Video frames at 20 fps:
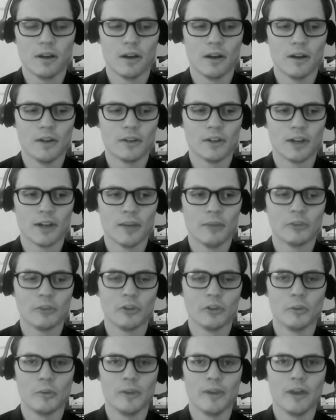on time,
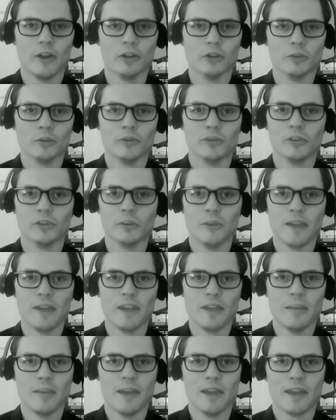so they'll be eligible for a
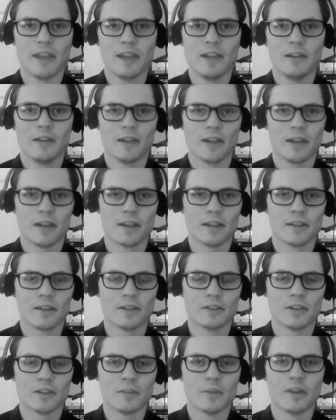makey. Again, get
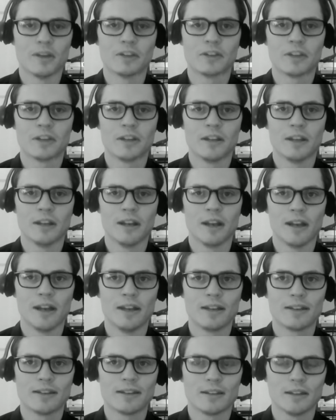those in by Sunday
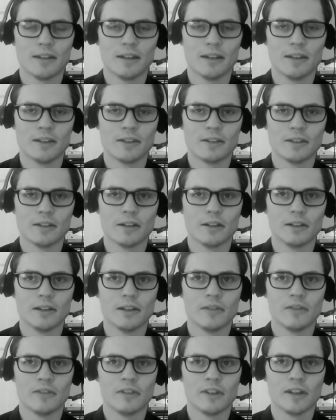night at
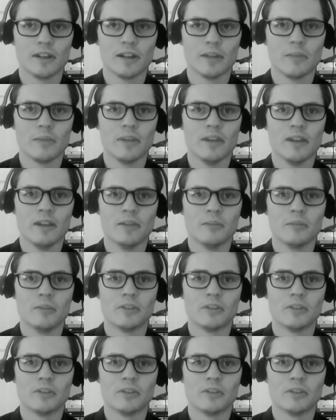11:59 p.m.